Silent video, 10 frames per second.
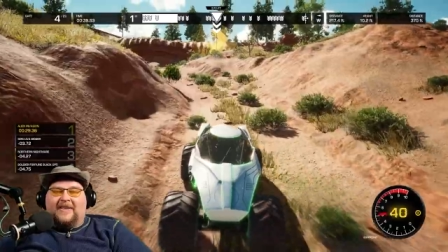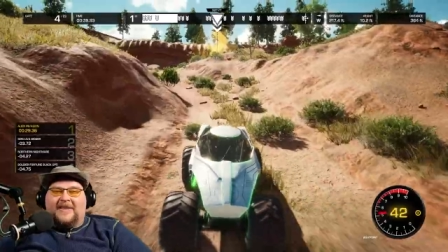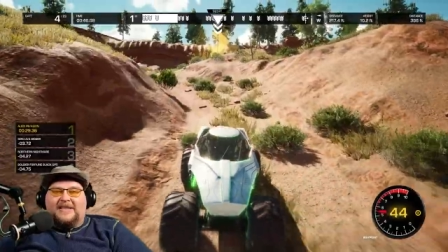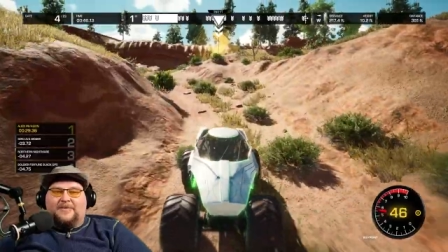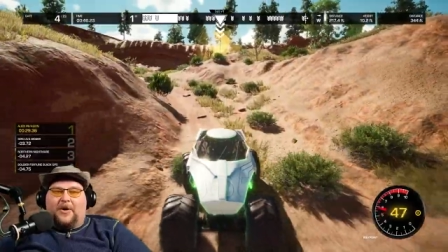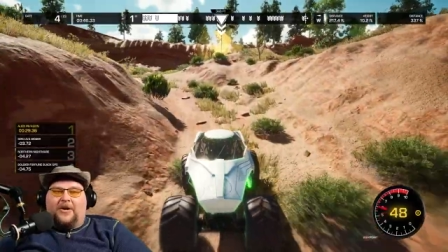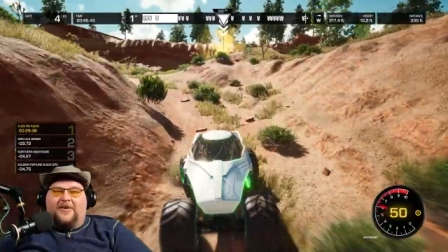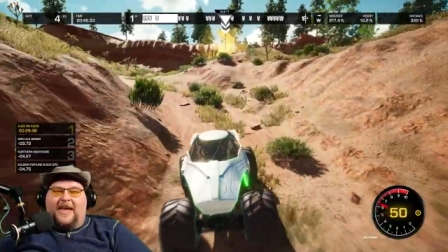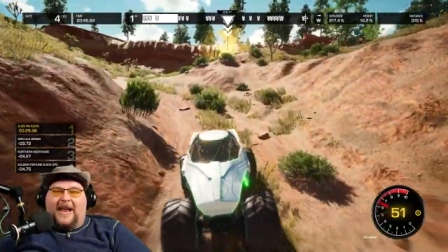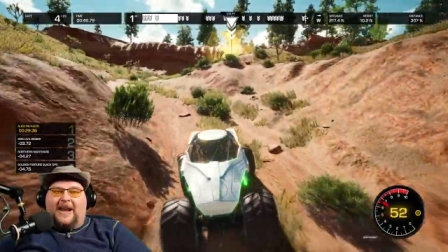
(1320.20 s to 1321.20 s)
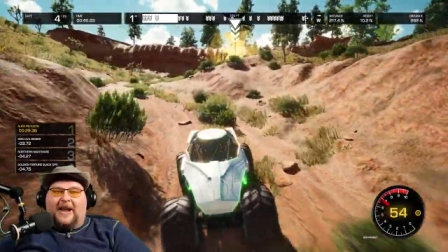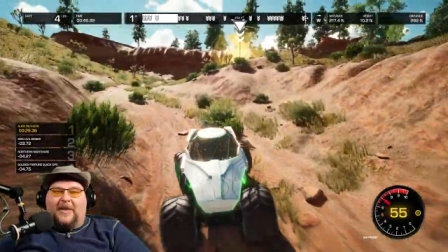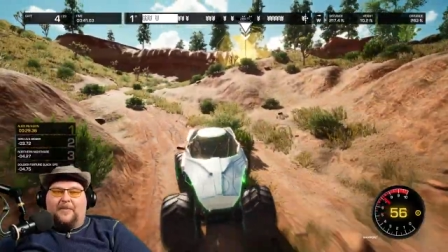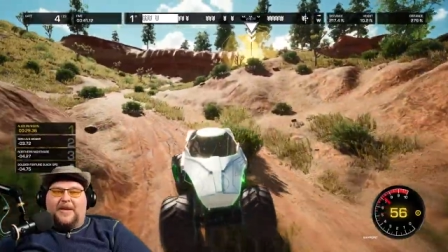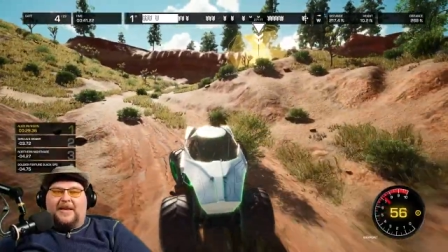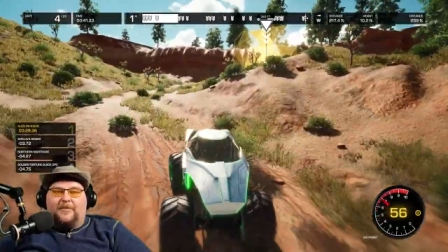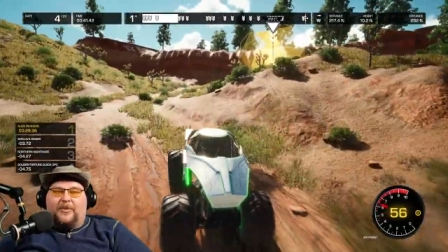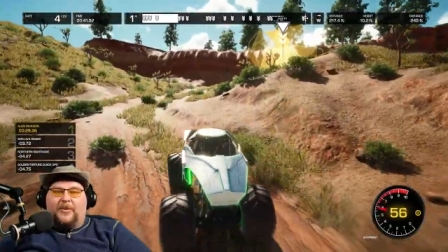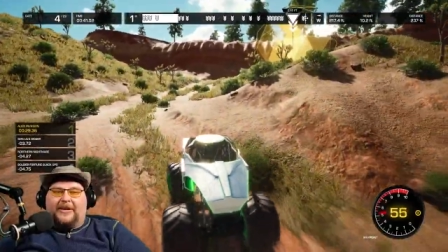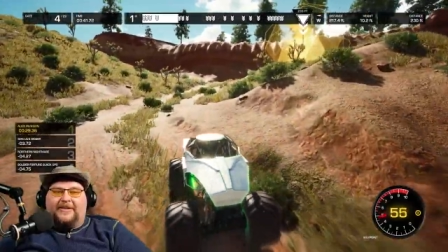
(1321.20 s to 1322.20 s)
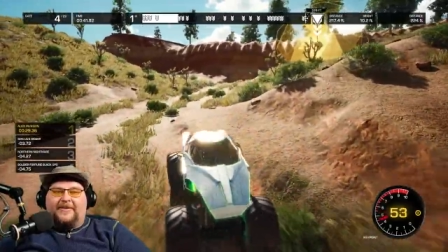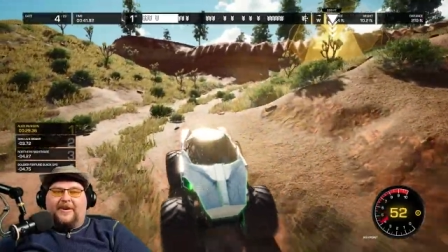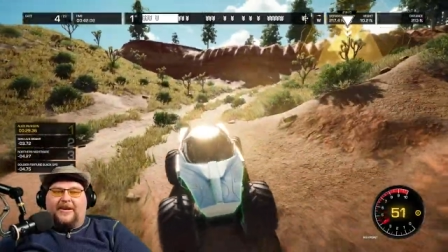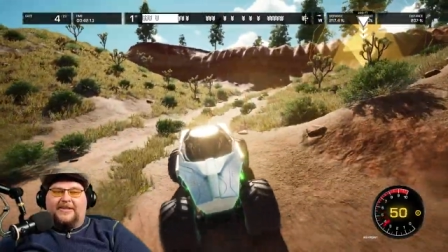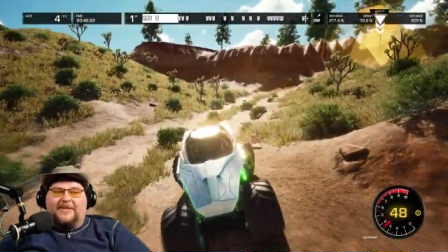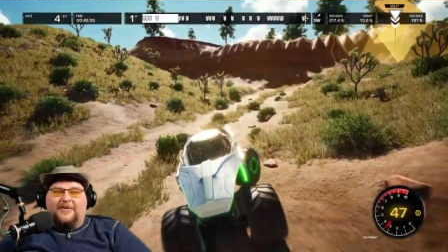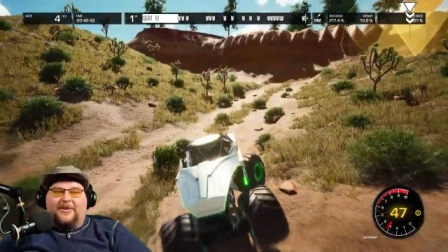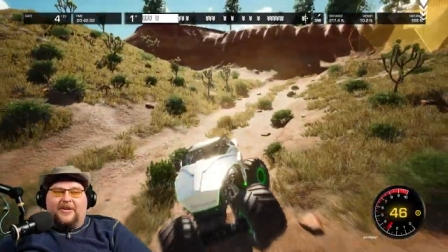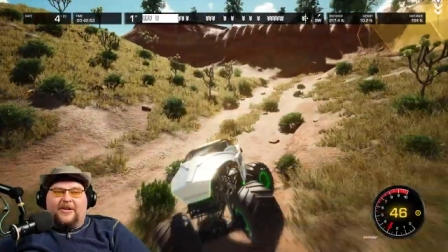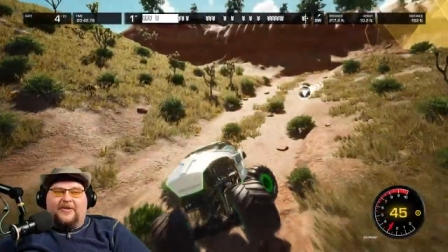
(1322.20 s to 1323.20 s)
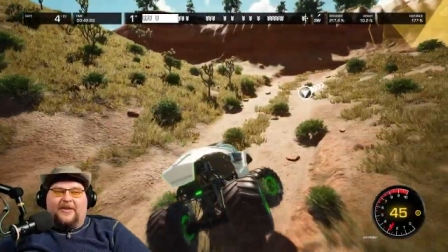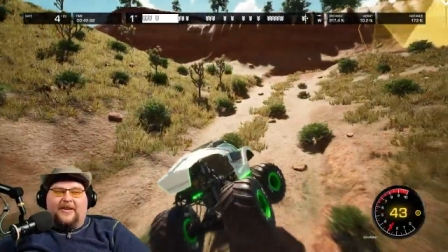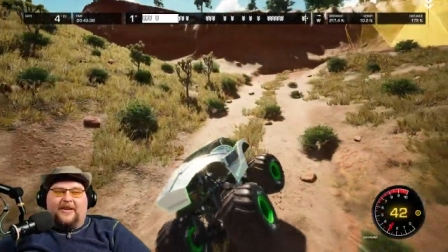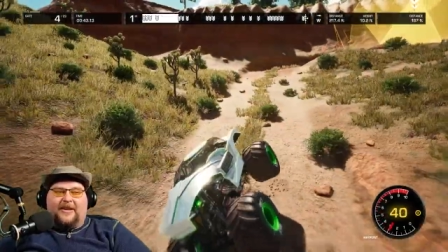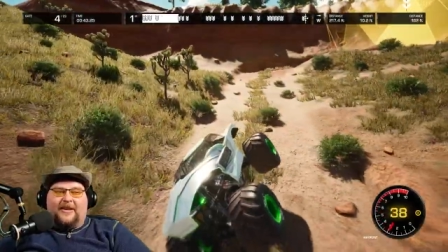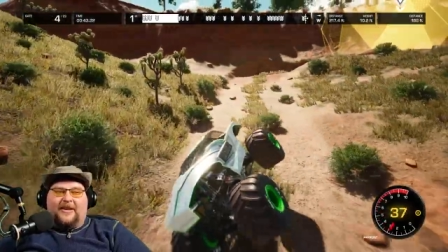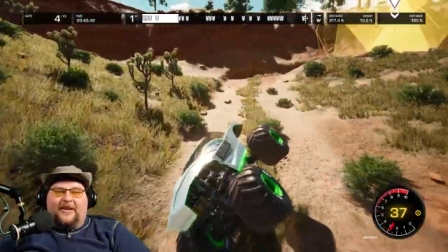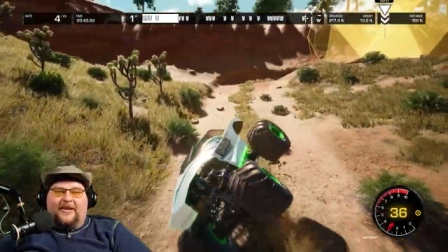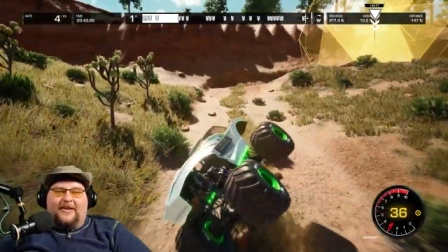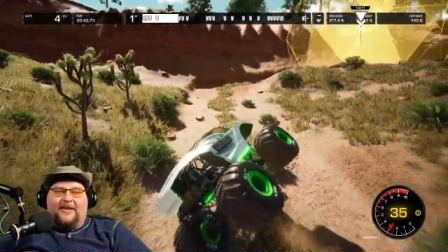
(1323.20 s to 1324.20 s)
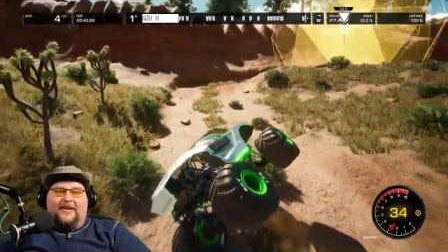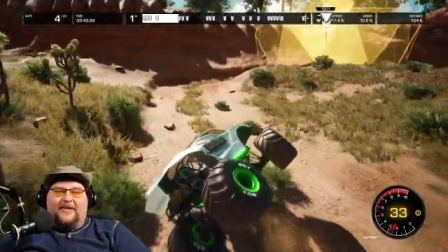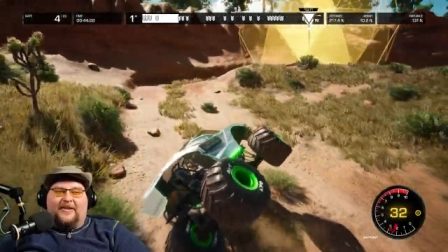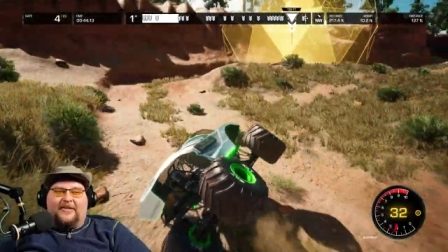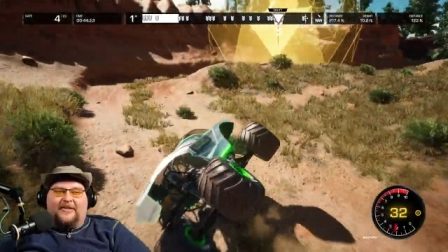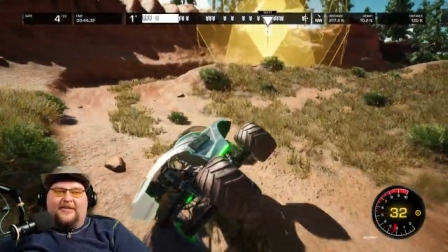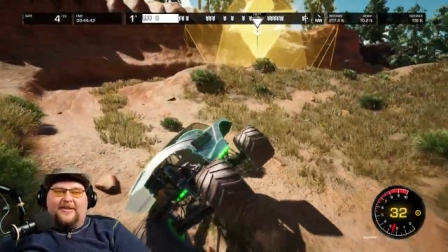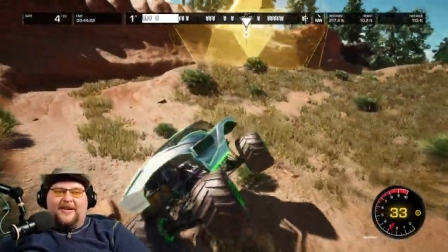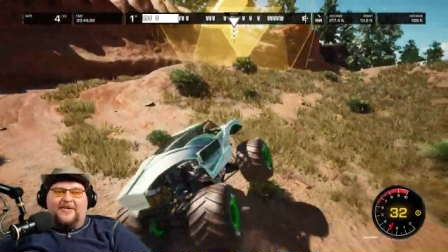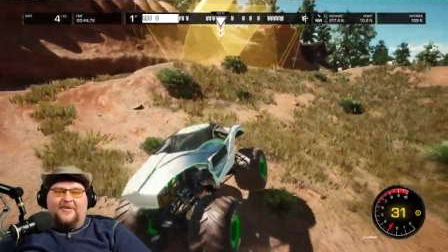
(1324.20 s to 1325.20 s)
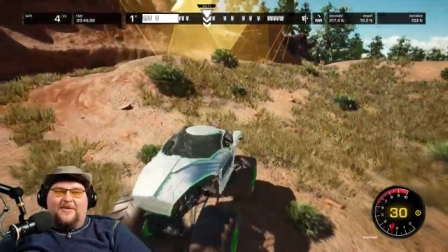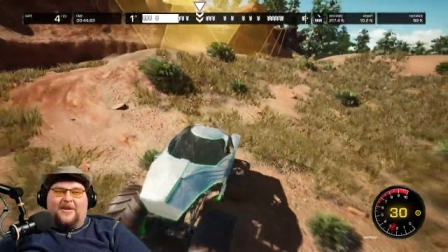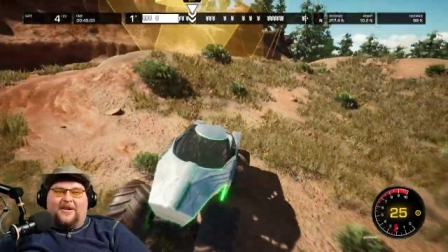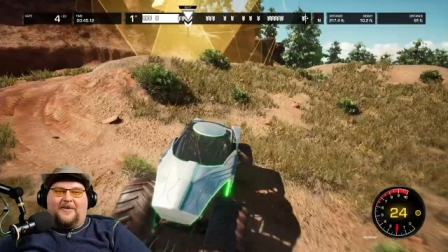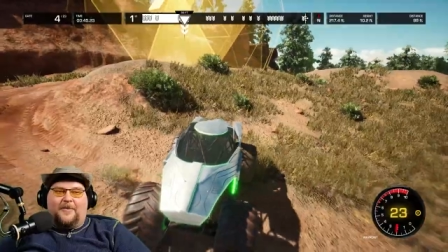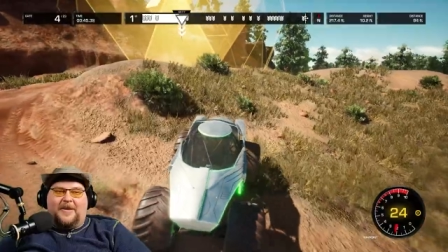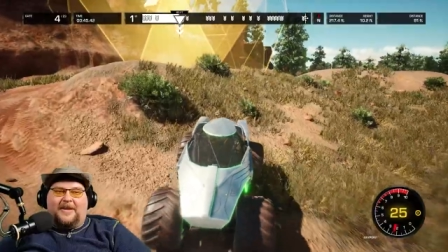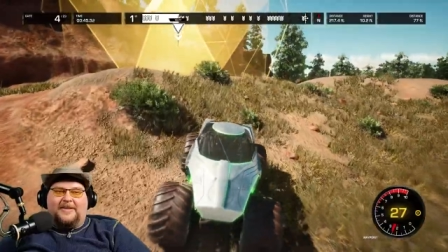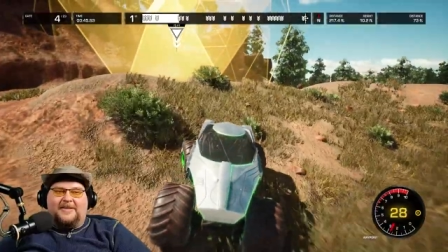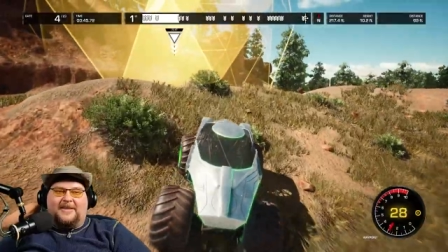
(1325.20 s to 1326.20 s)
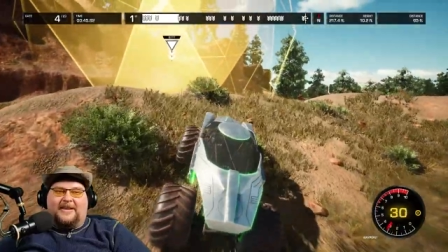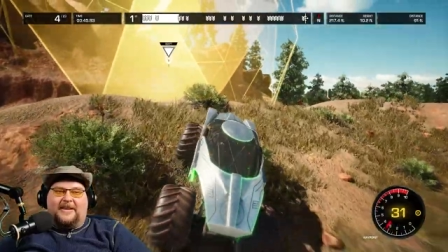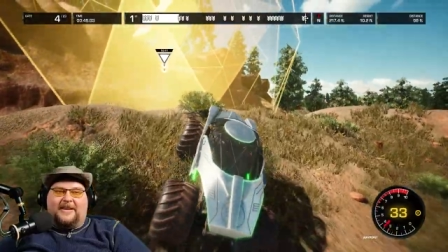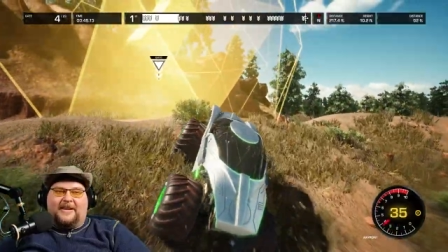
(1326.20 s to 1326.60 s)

think this is part of that uh, that beacon point, right? With all of the uh, oh, all of the beacons in it.